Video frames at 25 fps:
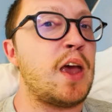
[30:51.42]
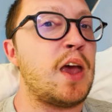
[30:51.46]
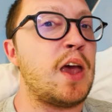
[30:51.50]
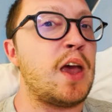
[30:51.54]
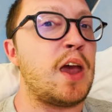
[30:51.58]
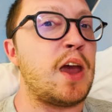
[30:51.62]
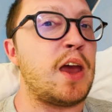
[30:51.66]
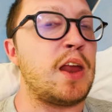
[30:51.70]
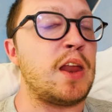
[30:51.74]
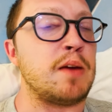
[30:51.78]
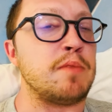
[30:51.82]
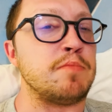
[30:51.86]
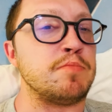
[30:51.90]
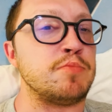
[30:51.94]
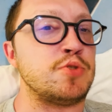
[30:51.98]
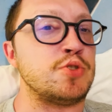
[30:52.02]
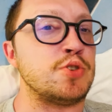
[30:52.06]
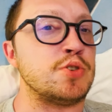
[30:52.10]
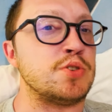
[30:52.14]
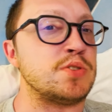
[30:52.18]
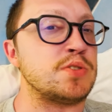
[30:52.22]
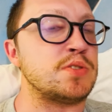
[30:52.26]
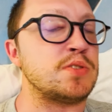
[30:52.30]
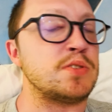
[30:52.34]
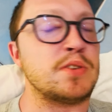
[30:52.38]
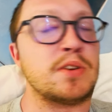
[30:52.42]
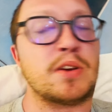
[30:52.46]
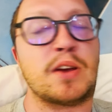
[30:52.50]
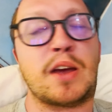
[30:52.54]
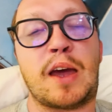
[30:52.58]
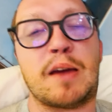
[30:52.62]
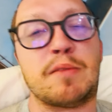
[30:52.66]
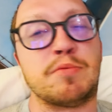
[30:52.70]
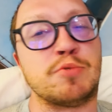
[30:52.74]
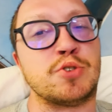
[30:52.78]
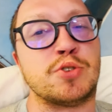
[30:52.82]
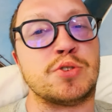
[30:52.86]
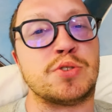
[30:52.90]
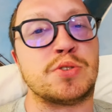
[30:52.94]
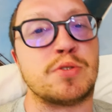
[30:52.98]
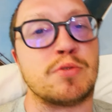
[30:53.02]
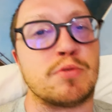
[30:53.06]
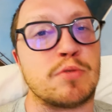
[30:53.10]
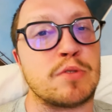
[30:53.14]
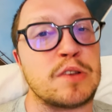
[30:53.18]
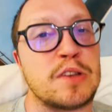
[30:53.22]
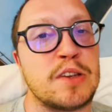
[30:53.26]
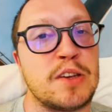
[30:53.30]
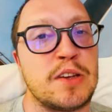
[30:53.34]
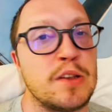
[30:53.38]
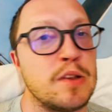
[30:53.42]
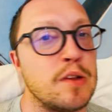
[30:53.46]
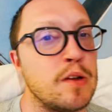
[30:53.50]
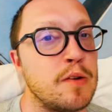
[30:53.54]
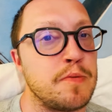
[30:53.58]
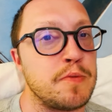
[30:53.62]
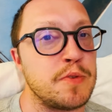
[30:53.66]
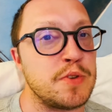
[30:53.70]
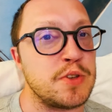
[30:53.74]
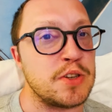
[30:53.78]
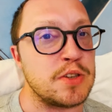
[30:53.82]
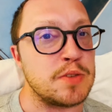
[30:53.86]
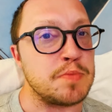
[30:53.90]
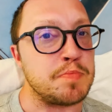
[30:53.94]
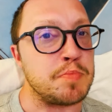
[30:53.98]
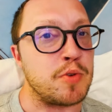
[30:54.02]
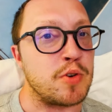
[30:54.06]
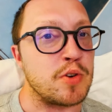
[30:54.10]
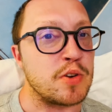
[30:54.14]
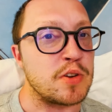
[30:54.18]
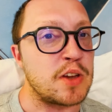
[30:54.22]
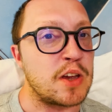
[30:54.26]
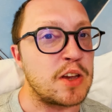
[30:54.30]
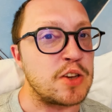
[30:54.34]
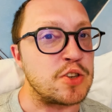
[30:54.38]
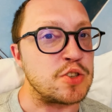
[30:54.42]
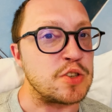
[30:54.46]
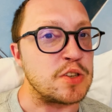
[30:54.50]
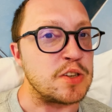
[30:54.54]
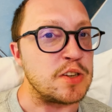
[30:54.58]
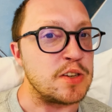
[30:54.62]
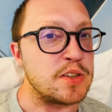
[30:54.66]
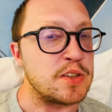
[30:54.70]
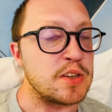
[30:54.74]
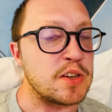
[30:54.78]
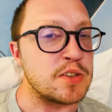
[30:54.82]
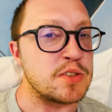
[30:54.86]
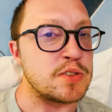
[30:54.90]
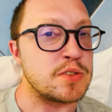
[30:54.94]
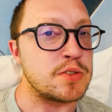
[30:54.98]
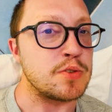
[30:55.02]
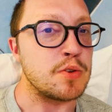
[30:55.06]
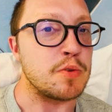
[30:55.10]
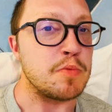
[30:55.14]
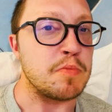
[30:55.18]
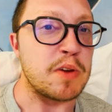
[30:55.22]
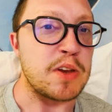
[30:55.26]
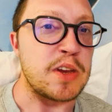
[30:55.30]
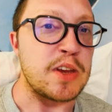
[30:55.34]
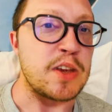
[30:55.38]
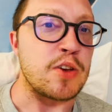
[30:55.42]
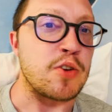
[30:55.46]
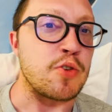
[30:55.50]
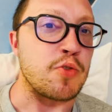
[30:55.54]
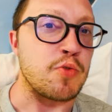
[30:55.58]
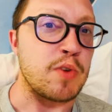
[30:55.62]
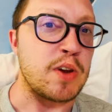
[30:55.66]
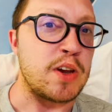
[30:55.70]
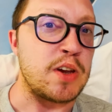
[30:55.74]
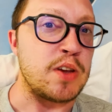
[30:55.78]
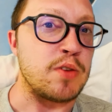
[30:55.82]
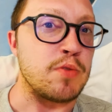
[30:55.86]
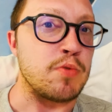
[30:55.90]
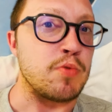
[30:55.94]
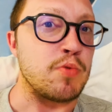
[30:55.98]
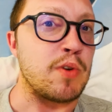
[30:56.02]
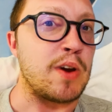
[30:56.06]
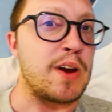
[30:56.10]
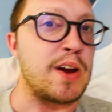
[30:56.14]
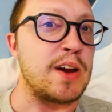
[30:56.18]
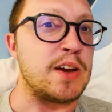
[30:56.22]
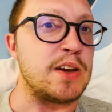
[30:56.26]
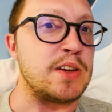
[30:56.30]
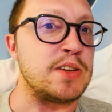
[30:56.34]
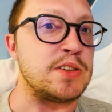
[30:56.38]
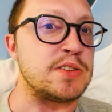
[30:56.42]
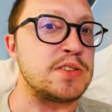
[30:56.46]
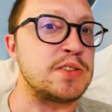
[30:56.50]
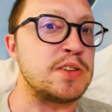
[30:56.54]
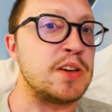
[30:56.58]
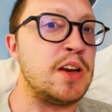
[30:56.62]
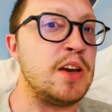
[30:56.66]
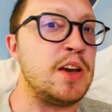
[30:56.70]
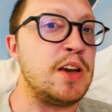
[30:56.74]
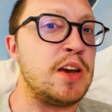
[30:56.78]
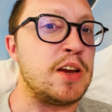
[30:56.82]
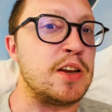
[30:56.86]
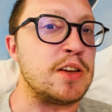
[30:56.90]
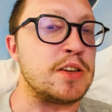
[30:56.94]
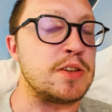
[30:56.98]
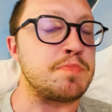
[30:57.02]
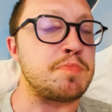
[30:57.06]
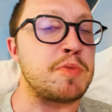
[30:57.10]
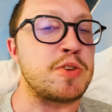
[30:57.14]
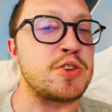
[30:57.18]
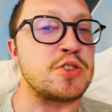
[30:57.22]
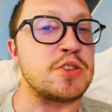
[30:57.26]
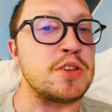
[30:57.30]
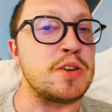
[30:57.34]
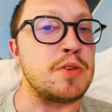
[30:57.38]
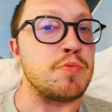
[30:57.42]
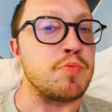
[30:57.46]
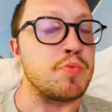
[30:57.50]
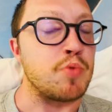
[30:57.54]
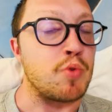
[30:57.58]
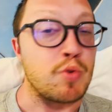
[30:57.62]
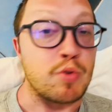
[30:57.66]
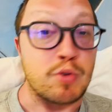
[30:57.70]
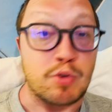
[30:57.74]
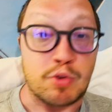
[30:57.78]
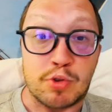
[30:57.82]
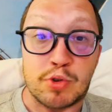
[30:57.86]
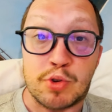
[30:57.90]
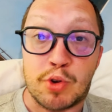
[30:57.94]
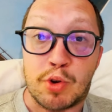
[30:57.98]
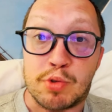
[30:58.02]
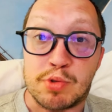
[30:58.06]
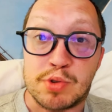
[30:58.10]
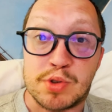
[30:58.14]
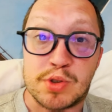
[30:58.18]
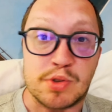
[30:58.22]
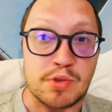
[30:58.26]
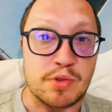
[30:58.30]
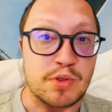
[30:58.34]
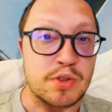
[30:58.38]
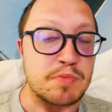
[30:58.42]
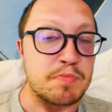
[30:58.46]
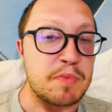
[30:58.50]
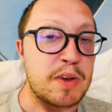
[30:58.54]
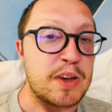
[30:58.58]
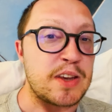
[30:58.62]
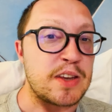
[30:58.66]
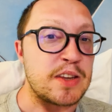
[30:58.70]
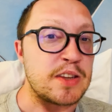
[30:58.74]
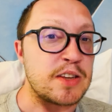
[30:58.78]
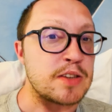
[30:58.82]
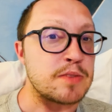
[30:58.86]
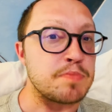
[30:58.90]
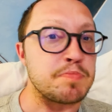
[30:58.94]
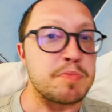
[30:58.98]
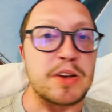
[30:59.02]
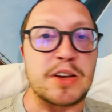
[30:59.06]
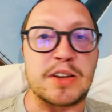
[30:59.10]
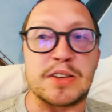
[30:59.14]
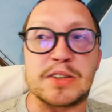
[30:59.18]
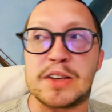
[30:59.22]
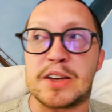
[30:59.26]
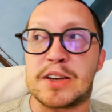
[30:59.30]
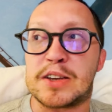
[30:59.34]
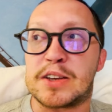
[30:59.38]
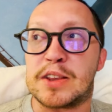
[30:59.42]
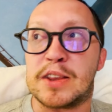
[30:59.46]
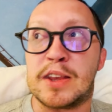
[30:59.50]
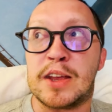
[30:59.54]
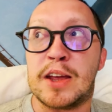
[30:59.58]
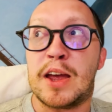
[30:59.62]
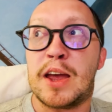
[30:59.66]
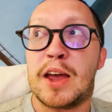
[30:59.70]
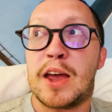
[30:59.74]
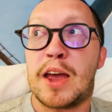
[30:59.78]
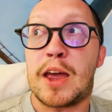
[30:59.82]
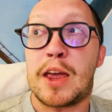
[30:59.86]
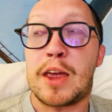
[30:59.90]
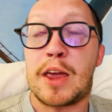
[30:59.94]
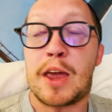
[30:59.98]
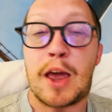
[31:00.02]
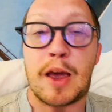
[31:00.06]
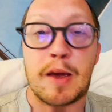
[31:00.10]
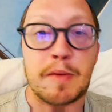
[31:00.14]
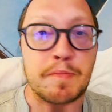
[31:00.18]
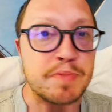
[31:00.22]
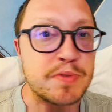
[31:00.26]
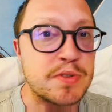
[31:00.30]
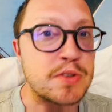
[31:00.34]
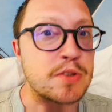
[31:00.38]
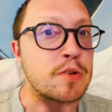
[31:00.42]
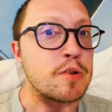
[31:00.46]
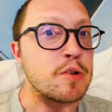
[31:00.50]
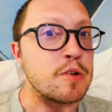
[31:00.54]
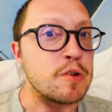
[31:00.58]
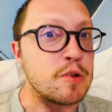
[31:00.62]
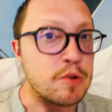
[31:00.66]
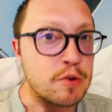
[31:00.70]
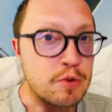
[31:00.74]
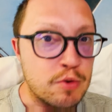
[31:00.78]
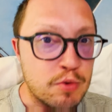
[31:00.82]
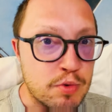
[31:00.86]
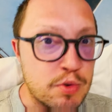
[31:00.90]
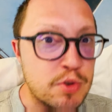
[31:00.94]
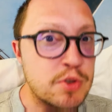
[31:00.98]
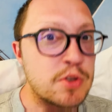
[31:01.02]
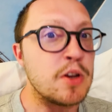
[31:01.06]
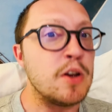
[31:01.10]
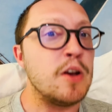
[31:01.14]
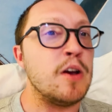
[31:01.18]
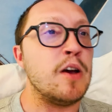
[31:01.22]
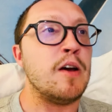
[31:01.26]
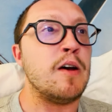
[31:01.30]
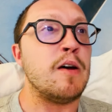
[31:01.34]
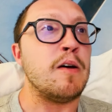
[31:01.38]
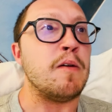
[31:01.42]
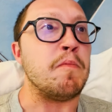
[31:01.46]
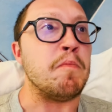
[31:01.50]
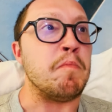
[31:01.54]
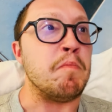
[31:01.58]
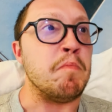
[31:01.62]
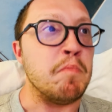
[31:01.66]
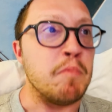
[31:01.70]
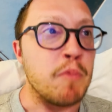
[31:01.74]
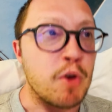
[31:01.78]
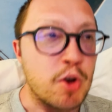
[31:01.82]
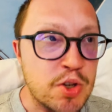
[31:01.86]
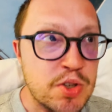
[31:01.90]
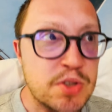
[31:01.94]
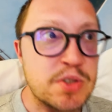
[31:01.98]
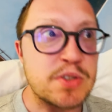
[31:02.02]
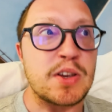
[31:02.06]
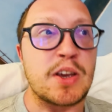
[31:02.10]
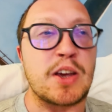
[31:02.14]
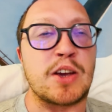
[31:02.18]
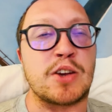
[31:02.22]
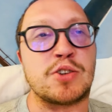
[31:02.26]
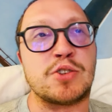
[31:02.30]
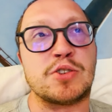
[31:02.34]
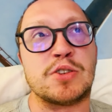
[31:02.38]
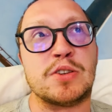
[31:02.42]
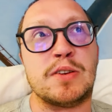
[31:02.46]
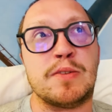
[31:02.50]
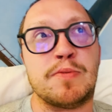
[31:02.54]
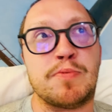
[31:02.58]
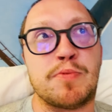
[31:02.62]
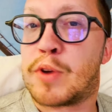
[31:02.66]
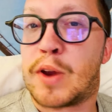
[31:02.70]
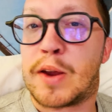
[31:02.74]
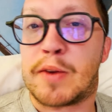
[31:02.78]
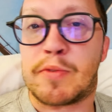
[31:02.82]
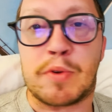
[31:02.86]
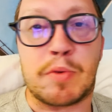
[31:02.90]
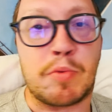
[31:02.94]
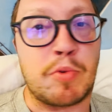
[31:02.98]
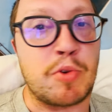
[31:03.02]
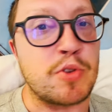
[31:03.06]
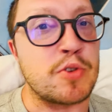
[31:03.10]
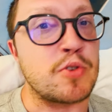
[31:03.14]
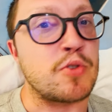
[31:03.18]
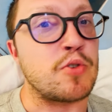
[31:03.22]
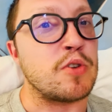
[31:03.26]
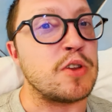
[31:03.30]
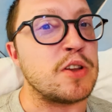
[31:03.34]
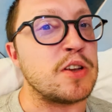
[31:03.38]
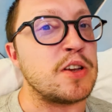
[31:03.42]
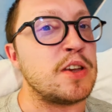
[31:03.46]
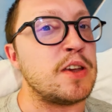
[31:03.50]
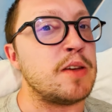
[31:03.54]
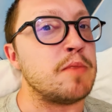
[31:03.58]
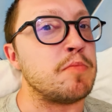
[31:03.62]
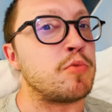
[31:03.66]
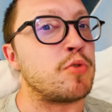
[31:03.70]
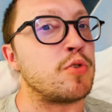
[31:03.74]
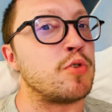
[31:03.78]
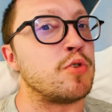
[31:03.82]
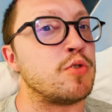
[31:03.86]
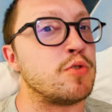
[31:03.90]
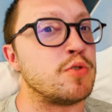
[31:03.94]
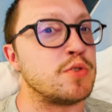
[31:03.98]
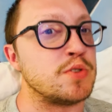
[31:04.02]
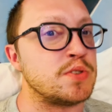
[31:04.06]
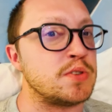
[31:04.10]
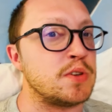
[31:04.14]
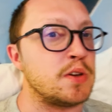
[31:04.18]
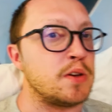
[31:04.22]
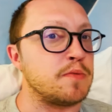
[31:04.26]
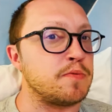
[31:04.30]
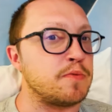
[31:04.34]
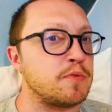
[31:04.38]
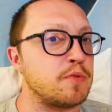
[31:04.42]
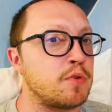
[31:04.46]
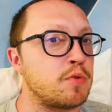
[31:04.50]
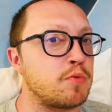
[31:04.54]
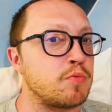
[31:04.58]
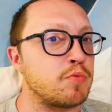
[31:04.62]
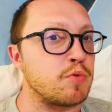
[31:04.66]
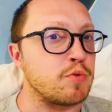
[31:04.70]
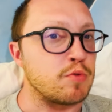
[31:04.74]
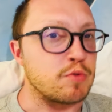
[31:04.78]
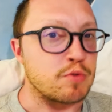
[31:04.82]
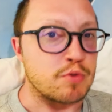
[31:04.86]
And I'm just totally in love with this park, actually. It has so many great rides, and especially roller coasters, making this place like an absolute must, actually, for everyone calling him or herself a roller